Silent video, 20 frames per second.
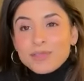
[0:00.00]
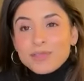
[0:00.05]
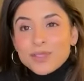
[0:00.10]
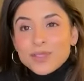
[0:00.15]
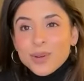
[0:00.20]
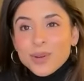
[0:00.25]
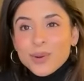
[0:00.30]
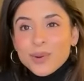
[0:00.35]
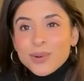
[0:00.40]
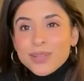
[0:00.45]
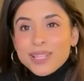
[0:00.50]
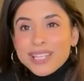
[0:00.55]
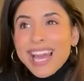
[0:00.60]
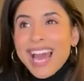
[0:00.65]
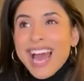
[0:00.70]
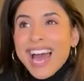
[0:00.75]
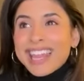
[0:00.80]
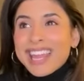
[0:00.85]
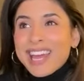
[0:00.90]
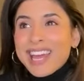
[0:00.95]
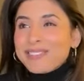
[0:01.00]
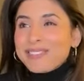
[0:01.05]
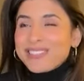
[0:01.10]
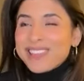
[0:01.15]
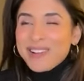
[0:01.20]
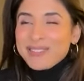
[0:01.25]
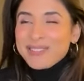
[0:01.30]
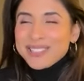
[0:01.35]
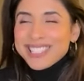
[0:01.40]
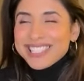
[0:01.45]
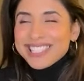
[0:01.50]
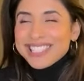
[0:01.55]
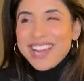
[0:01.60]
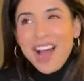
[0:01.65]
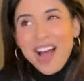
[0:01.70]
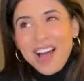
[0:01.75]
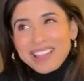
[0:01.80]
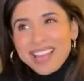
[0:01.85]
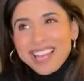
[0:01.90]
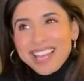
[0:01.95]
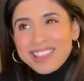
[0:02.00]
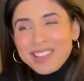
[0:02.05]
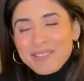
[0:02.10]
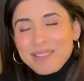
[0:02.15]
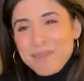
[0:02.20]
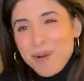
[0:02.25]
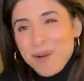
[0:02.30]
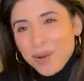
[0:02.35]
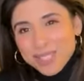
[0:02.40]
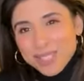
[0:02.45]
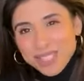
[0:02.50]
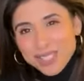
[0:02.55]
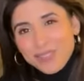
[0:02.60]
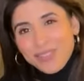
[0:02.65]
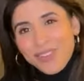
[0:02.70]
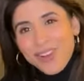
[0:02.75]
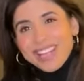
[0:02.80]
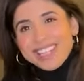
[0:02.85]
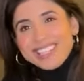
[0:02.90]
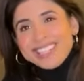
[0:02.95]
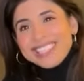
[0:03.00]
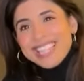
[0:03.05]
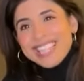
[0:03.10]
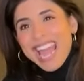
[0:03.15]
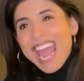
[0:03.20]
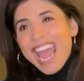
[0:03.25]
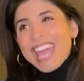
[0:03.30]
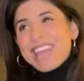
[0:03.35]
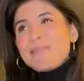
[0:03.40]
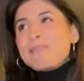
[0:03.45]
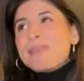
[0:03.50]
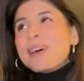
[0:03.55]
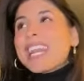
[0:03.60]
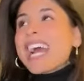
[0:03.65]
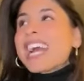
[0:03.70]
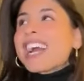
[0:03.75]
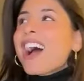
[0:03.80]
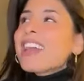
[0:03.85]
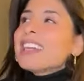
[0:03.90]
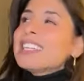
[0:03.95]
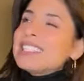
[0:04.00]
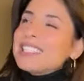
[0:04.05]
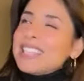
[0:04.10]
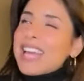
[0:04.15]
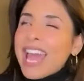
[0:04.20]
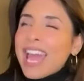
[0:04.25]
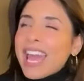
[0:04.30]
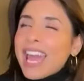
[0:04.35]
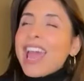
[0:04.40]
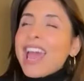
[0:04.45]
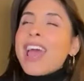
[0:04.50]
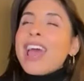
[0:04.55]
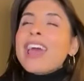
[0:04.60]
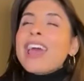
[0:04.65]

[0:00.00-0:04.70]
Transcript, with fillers: So yeah, that that was not like the most fun day, but I got to say